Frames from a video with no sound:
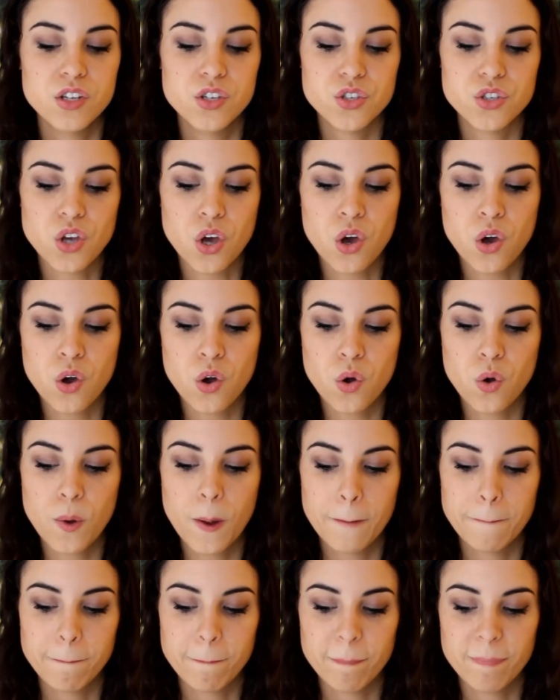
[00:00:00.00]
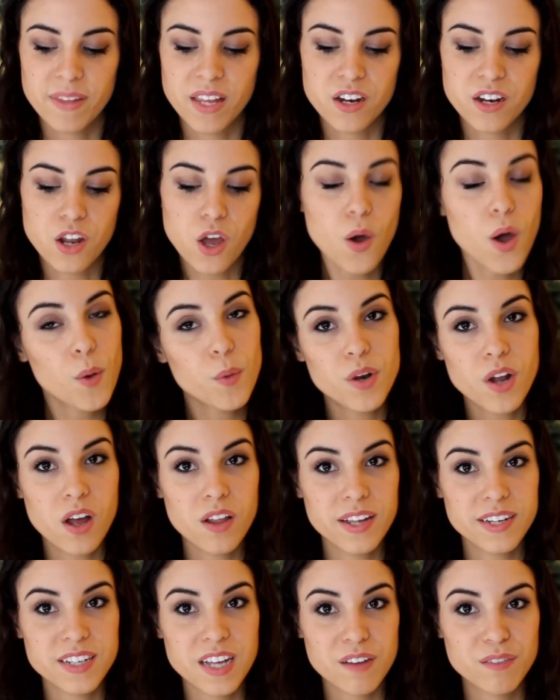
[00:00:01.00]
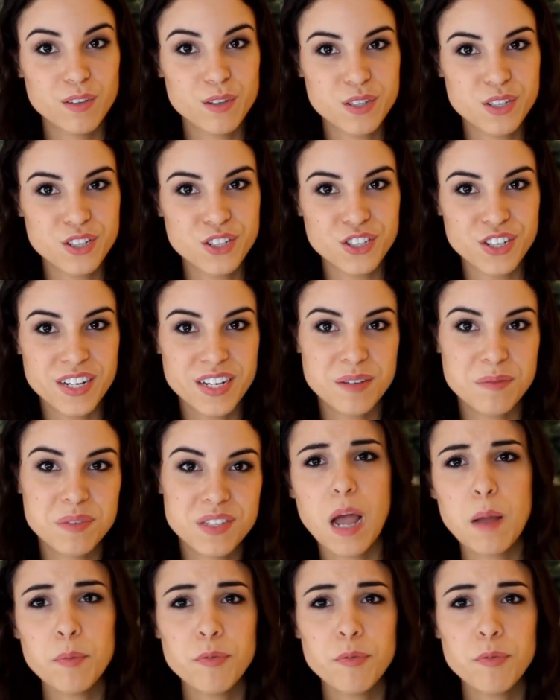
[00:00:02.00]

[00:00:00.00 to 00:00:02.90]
So no, I would not like to have lucid dreams.